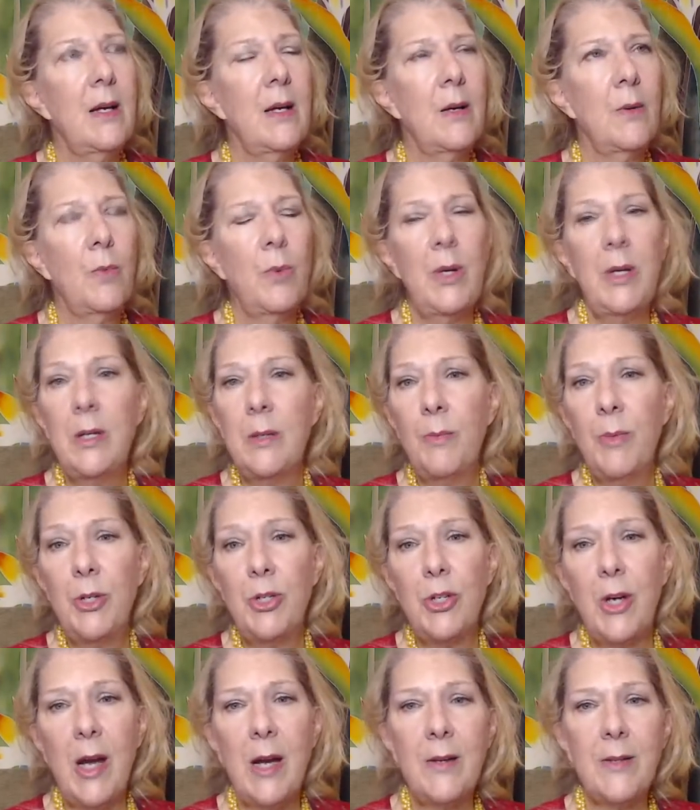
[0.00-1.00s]
When to
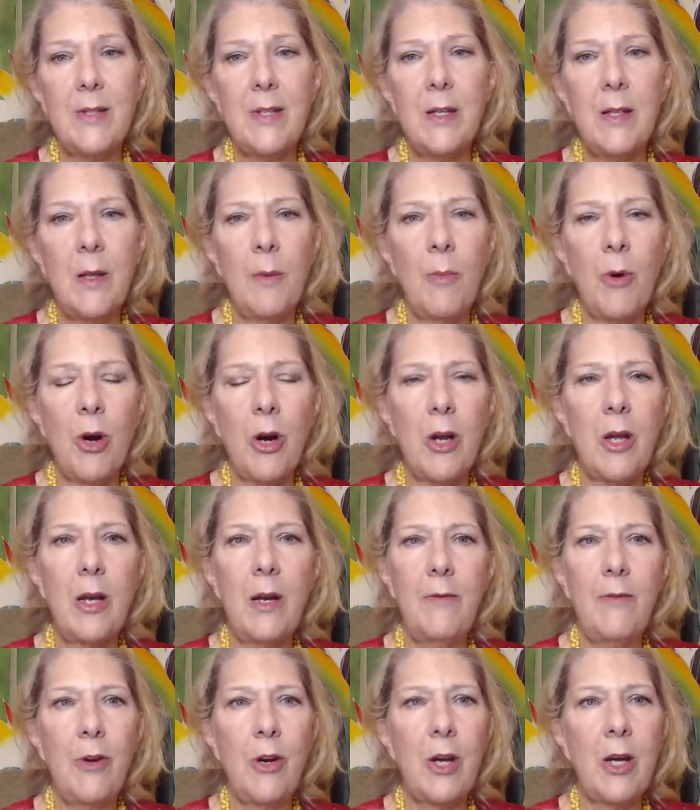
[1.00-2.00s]
put your house on the
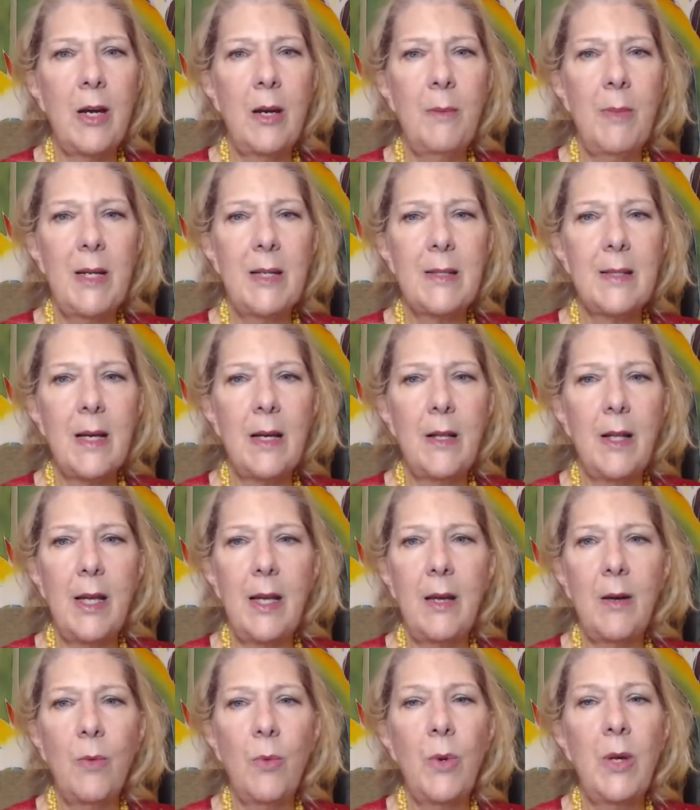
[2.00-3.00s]
market if you're going to be
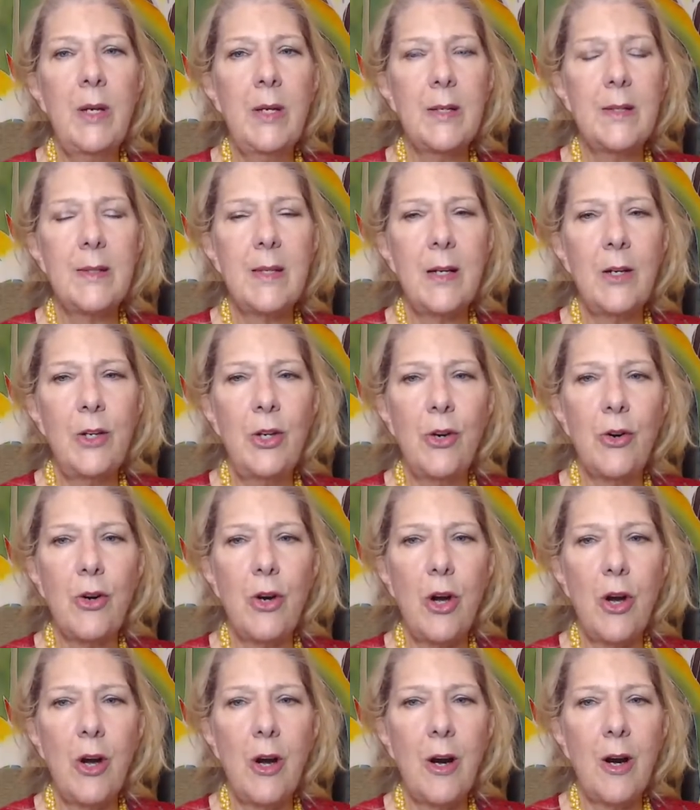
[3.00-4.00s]
selling it, when to sell your
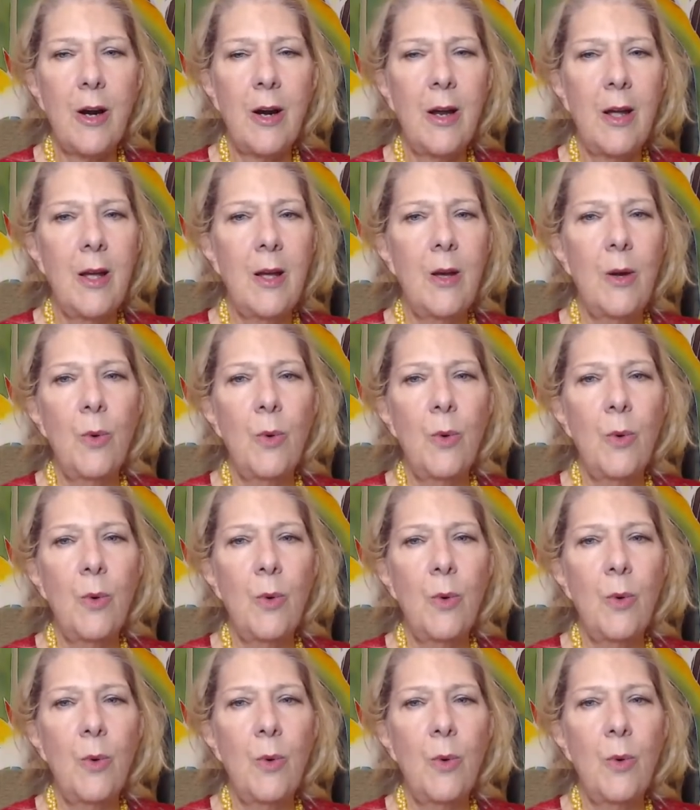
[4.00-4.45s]
car,